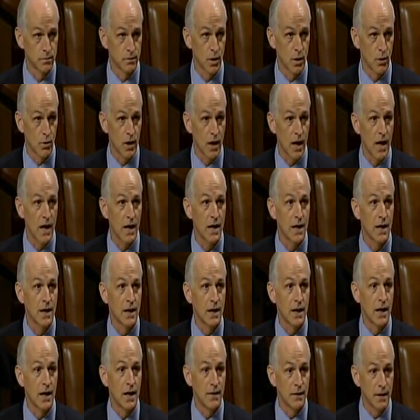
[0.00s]
Okay?
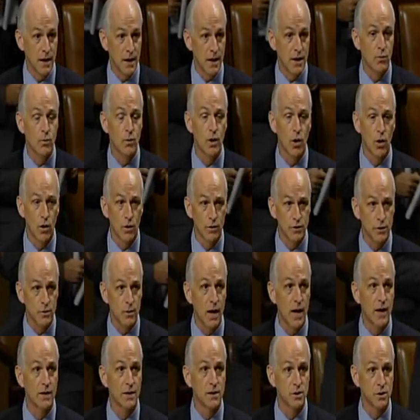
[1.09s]
And then we also
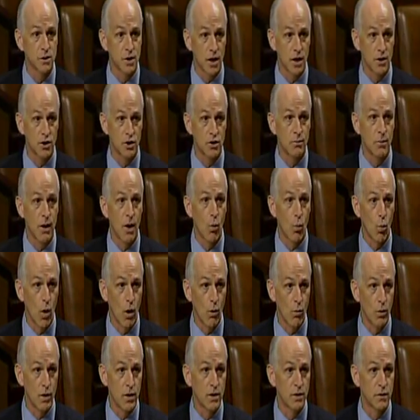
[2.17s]
had a discussion about
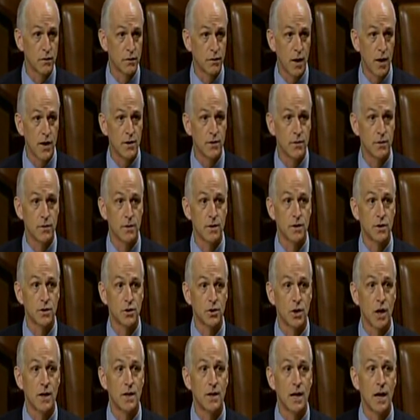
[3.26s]
what we could fund during the
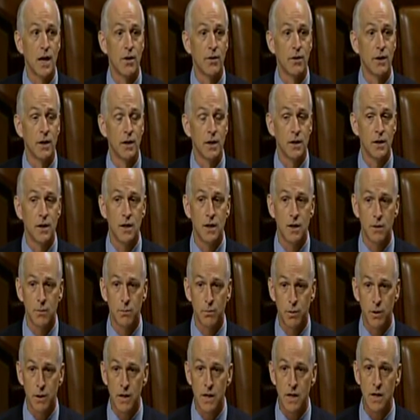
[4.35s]
shutdown. The
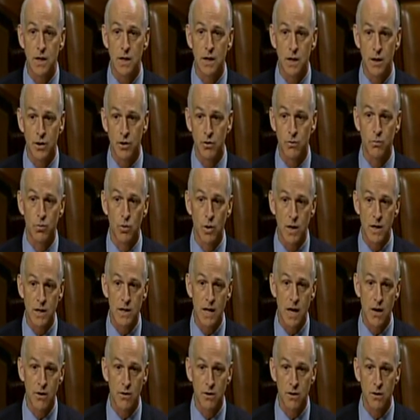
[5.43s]
complete and utter
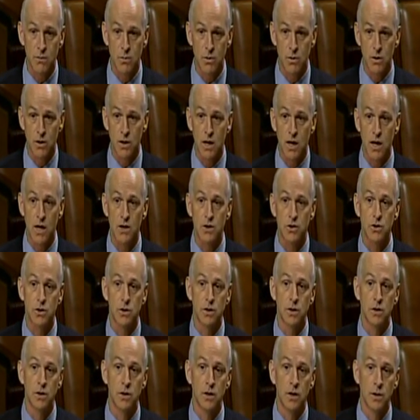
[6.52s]
breakdown in
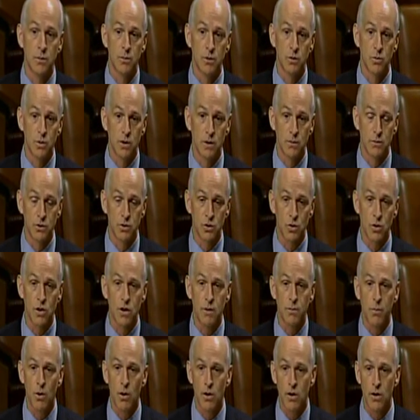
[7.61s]
communication between the
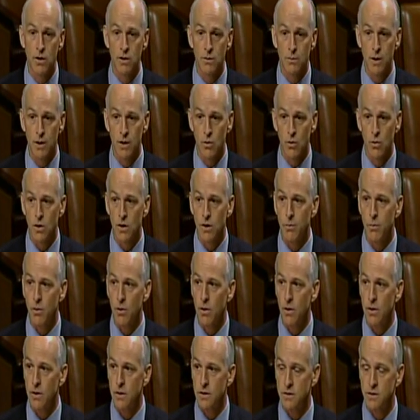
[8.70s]
majority party, the minority
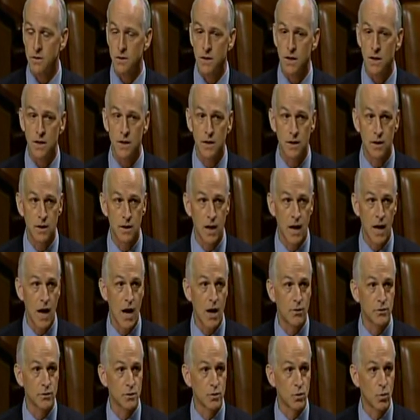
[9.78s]
party, the Senate and the
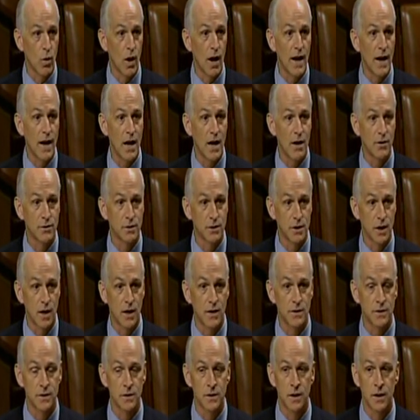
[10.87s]
House, the White House and
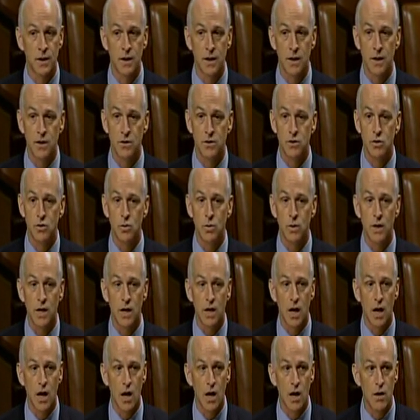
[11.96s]
us, is doing
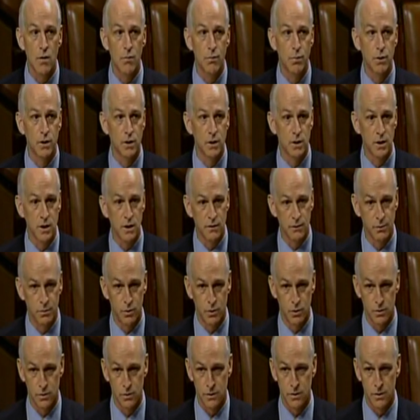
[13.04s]
an
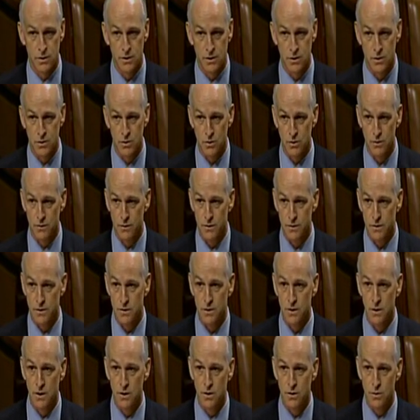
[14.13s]
unbelievable disservice
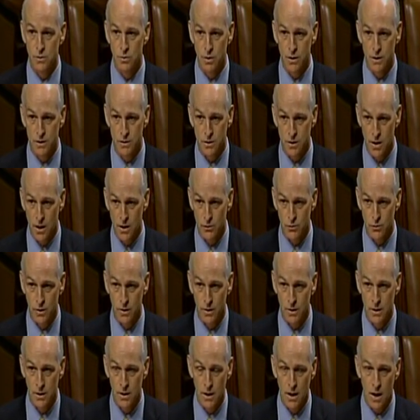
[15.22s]
to this country.
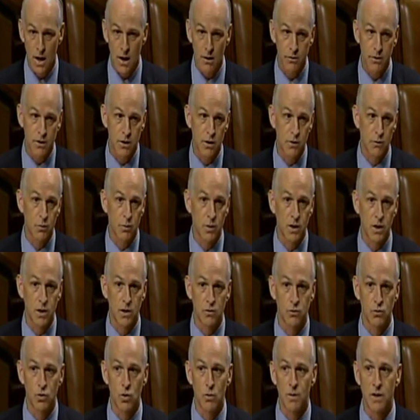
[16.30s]
I don't care if we get in
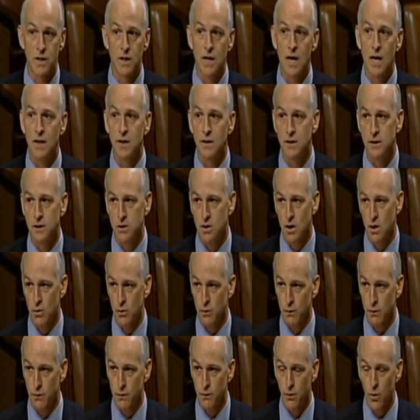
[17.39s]
a room and yell at each other
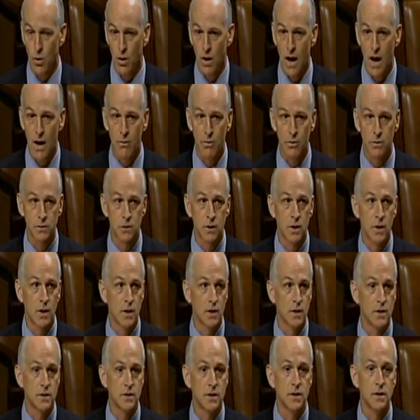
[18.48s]
for 4 hours.
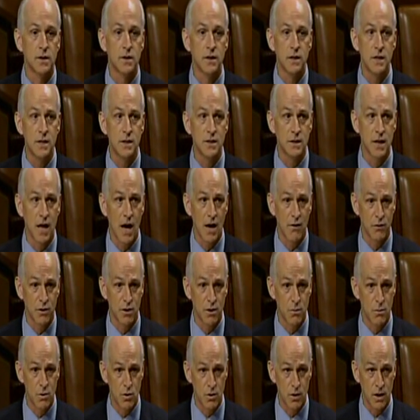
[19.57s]
Let's at least have the
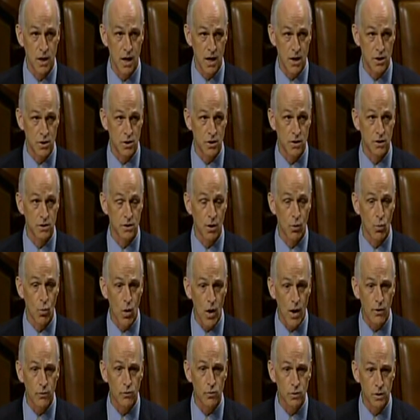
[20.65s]
communication, because I
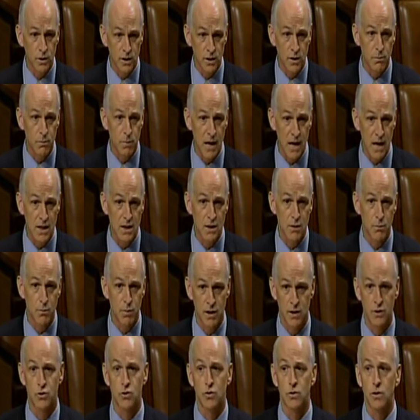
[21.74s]
want to really paint the
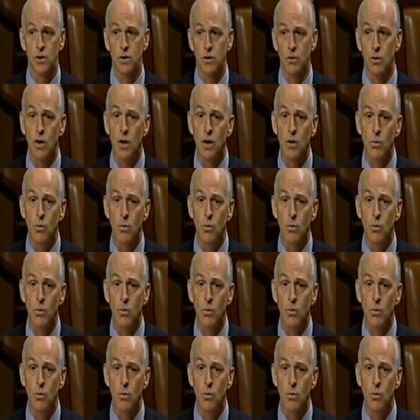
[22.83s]
picture here.